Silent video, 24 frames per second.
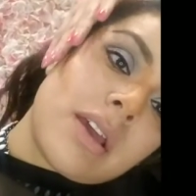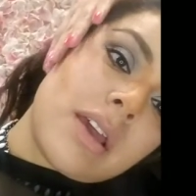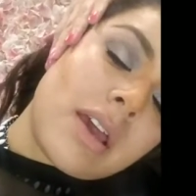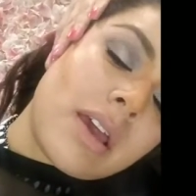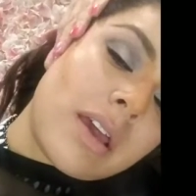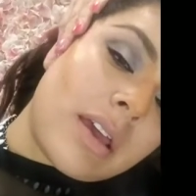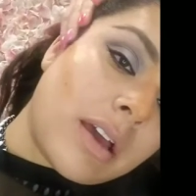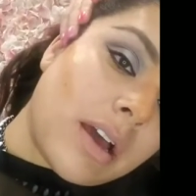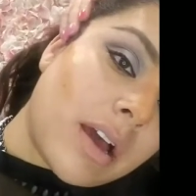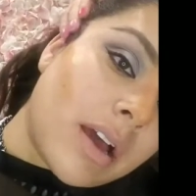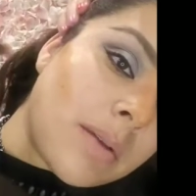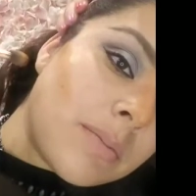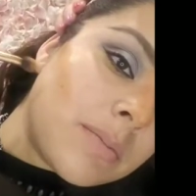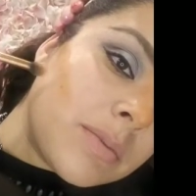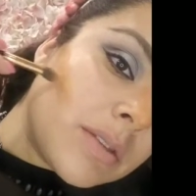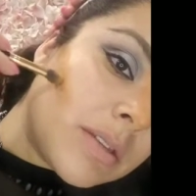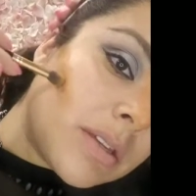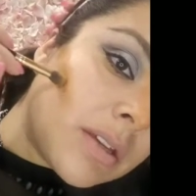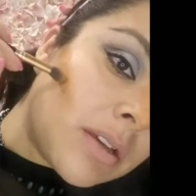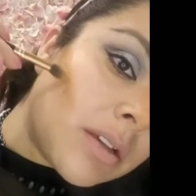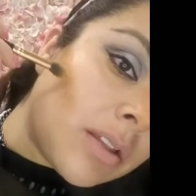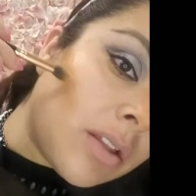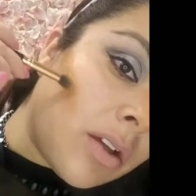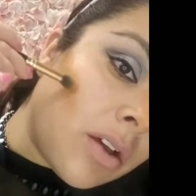it comes
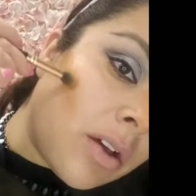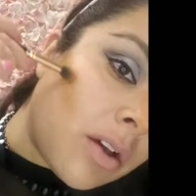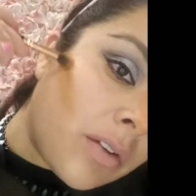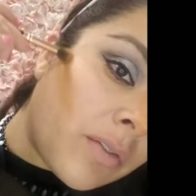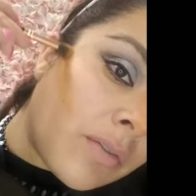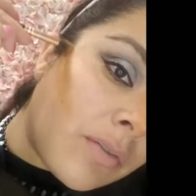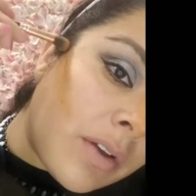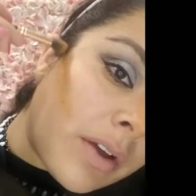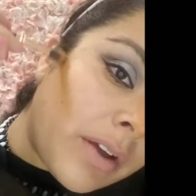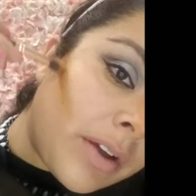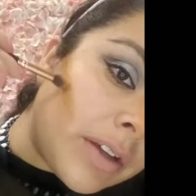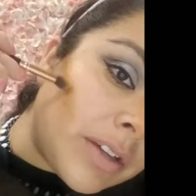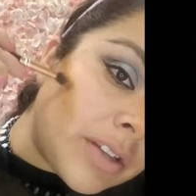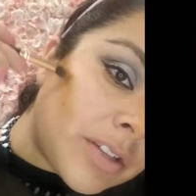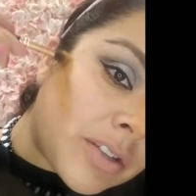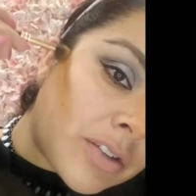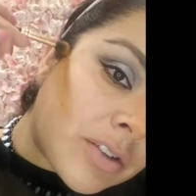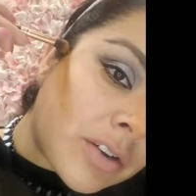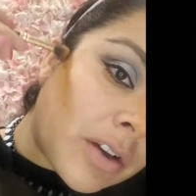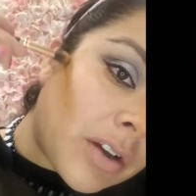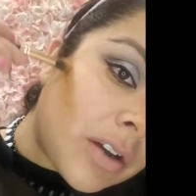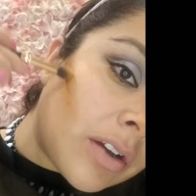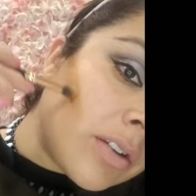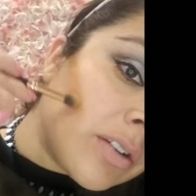along very
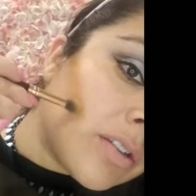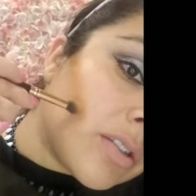strong.